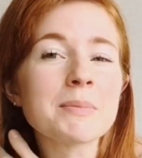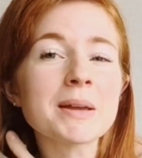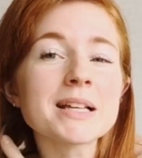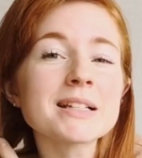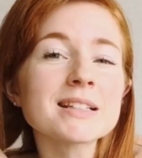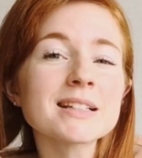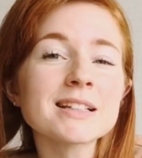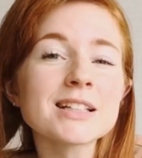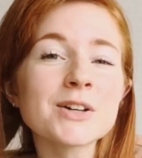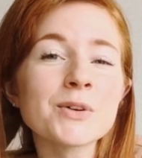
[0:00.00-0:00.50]

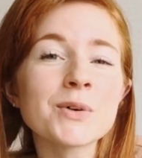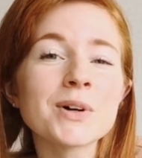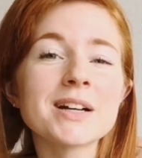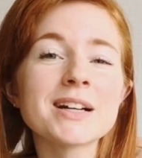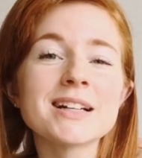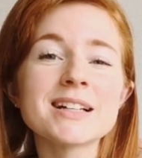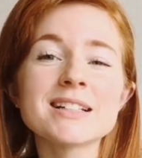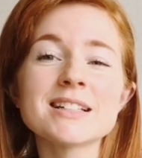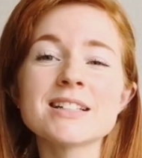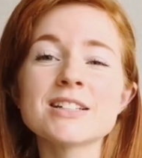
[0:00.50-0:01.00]
Basically what
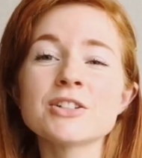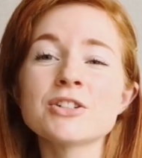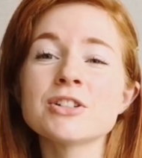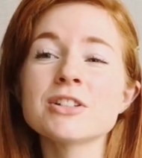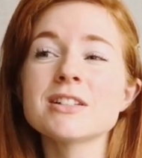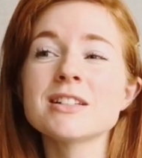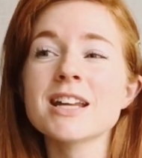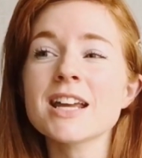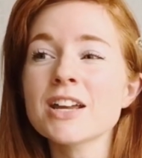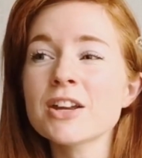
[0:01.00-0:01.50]
it is
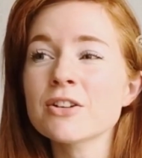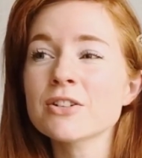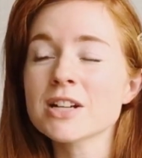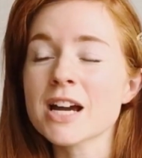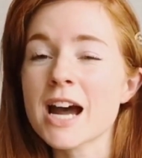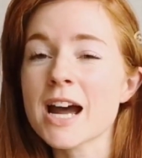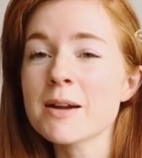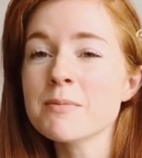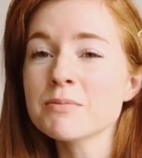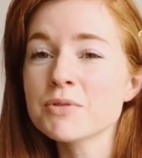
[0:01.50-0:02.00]
just take your
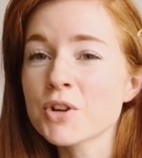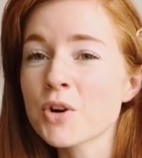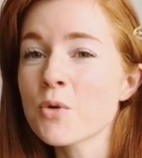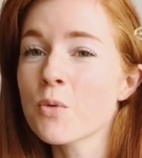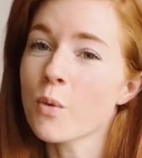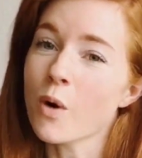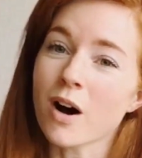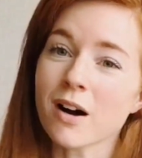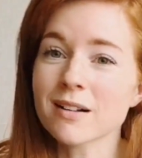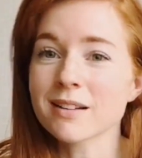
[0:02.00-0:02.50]
time. Don't
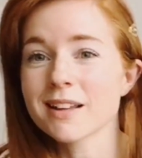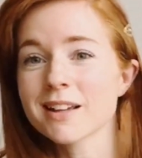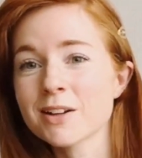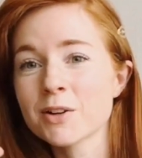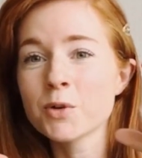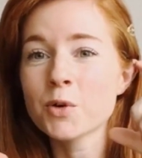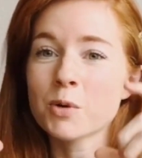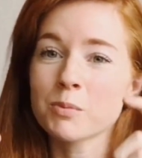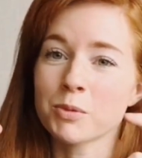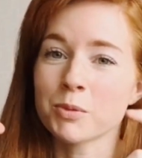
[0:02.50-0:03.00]
walk like a
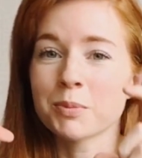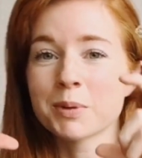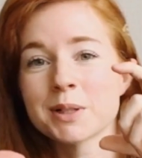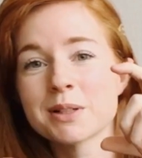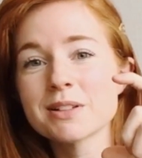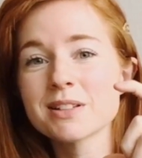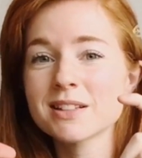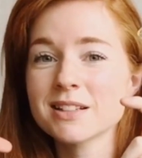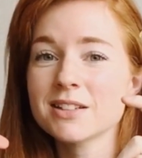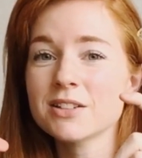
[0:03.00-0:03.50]
normal
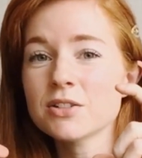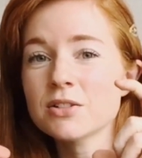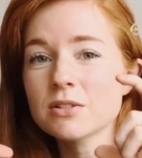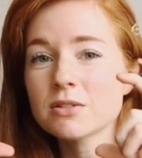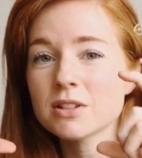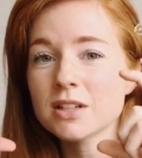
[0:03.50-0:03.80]
person.